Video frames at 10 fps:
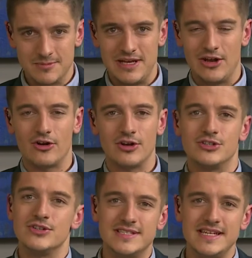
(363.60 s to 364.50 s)
Simply log
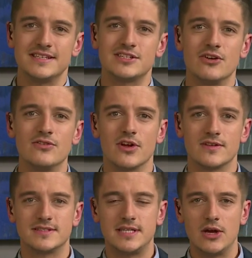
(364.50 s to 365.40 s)
on to
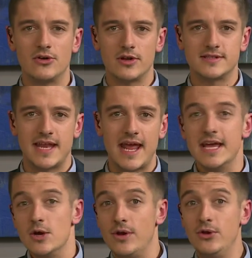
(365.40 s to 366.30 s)
caesarstone.co.za
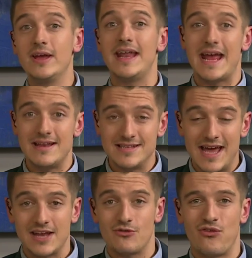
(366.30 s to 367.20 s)
where you can enter
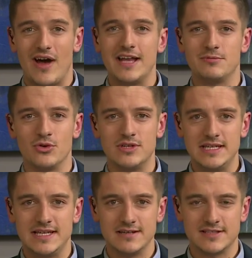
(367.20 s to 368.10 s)
and find more
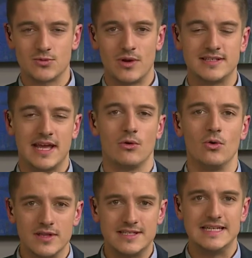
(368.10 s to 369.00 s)
details, as well as get
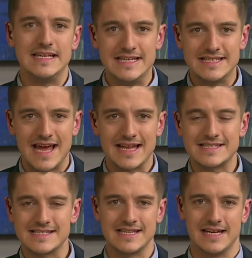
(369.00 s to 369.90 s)
all the T's
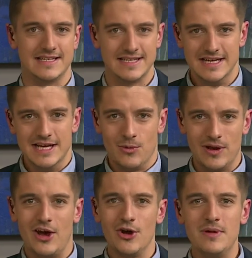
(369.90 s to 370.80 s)
and C's.
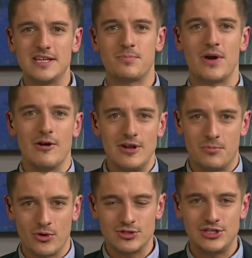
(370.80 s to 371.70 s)
Winner Home is proudly
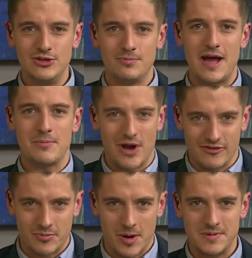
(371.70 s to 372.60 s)
brought to you by
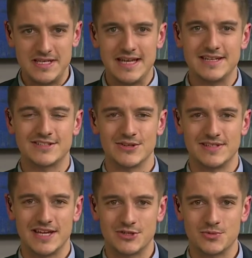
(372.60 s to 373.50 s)
Private Property in
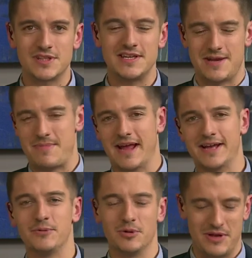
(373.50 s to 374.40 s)
association with
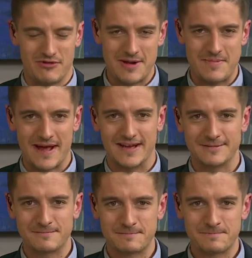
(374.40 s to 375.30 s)
Nedbank. We'll be right back.